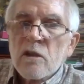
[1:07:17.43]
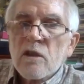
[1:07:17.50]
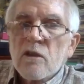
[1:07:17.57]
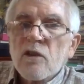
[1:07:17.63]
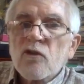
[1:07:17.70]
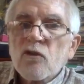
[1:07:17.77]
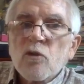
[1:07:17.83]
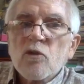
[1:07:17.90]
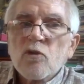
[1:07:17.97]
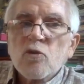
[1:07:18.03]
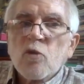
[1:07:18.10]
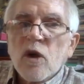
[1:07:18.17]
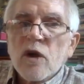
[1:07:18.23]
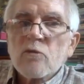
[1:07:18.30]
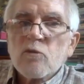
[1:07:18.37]
this was
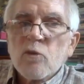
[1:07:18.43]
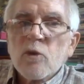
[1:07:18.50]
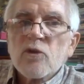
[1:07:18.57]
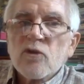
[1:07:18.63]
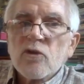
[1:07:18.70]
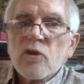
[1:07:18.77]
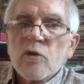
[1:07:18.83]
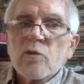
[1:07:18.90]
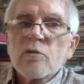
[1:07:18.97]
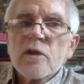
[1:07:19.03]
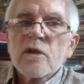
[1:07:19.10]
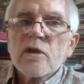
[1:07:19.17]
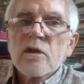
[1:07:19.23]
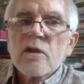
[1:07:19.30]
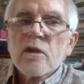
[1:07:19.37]
what was so
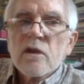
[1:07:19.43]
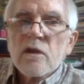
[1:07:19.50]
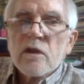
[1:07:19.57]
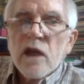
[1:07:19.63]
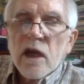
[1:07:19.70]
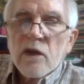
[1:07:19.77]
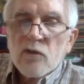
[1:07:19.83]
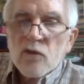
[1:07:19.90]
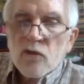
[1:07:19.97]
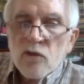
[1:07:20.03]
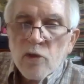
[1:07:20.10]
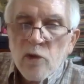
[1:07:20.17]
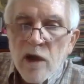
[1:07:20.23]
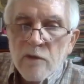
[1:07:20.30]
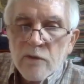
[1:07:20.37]

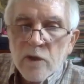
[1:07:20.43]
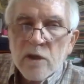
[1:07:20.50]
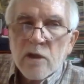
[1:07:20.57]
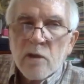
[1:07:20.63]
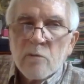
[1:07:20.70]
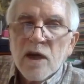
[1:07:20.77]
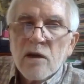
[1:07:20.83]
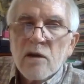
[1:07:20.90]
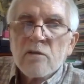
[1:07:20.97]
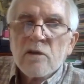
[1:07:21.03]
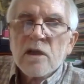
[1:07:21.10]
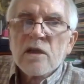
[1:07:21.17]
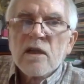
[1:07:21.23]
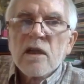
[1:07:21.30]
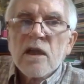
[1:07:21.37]
catastrophic about
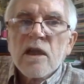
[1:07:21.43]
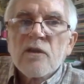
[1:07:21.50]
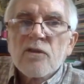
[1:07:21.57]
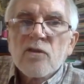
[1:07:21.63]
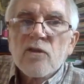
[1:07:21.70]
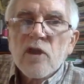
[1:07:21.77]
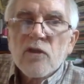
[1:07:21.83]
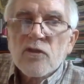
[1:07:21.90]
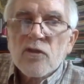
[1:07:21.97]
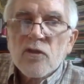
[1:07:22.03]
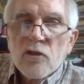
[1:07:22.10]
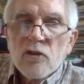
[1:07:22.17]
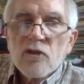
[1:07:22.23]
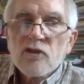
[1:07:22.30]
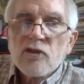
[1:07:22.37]
its
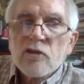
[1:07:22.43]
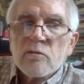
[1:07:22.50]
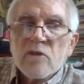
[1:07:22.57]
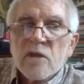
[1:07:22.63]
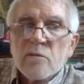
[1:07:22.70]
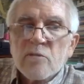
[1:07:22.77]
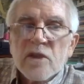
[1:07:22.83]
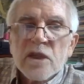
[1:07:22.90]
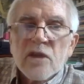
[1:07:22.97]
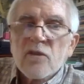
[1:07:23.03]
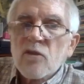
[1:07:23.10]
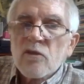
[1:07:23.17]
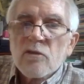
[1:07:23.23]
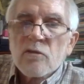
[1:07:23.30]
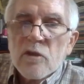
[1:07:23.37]
disillusionment, because
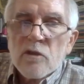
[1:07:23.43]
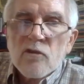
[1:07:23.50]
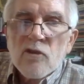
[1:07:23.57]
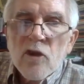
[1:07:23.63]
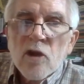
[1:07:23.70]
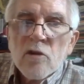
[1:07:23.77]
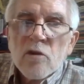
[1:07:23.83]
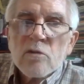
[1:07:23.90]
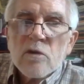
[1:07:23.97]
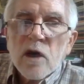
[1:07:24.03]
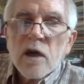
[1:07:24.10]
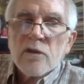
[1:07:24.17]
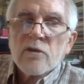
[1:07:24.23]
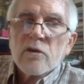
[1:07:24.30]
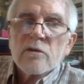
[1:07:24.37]
there's no
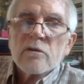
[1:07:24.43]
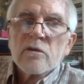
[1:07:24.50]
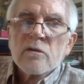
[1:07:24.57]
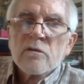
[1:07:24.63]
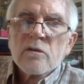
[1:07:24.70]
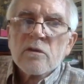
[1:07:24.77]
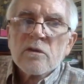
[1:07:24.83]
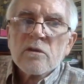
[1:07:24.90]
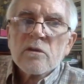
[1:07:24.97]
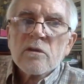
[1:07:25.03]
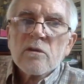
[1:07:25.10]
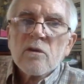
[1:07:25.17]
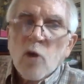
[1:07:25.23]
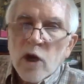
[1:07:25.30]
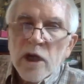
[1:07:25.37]
other
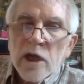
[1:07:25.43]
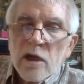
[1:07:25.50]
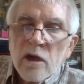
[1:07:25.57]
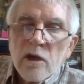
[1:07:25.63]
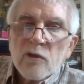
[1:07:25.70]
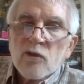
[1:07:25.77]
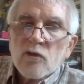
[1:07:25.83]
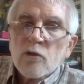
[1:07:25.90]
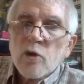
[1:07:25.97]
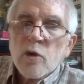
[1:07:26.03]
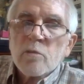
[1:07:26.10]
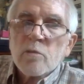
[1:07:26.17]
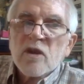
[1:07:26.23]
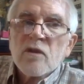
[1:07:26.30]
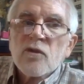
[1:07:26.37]
organized
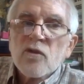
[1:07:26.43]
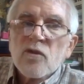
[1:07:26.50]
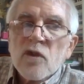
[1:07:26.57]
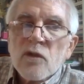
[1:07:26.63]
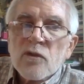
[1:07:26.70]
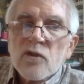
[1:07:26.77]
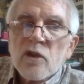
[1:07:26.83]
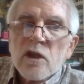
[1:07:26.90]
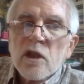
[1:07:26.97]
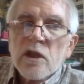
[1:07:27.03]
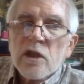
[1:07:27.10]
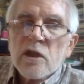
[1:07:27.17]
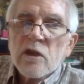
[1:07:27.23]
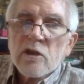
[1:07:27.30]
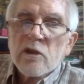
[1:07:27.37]
group
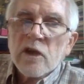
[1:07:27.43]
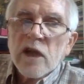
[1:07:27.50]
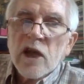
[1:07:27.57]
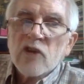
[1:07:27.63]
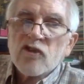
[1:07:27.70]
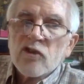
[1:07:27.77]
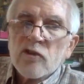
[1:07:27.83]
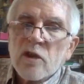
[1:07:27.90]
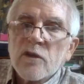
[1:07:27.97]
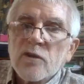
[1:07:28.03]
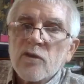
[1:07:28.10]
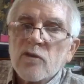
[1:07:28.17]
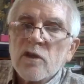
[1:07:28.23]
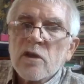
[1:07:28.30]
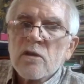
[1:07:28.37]
consistently
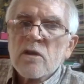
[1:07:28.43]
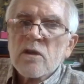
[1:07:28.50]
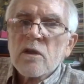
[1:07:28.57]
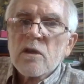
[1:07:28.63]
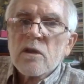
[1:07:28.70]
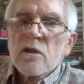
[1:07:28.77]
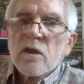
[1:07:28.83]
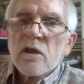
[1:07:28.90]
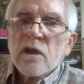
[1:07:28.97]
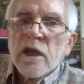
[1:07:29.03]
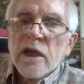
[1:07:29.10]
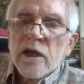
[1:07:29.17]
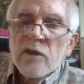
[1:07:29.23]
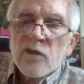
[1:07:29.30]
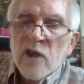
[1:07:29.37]
internationalist
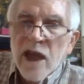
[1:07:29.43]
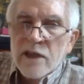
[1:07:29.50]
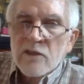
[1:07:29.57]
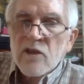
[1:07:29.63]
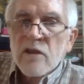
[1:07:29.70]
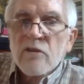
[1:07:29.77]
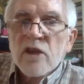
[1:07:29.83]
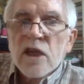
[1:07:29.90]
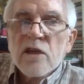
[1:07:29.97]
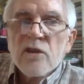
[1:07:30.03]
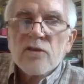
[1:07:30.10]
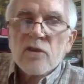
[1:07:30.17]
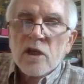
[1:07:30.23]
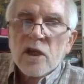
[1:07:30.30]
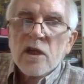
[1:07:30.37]
in its
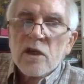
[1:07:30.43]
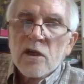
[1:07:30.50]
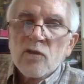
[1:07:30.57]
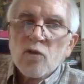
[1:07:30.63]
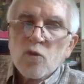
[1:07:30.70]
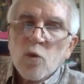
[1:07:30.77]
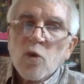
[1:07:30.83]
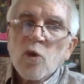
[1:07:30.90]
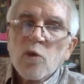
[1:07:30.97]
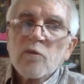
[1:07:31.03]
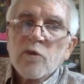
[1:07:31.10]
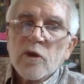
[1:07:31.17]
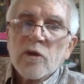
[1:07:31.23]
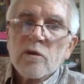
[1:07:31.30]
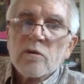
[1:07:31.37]
activities and in its
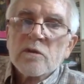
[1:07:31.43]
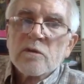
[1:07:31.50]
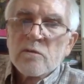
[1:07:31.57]
worldview.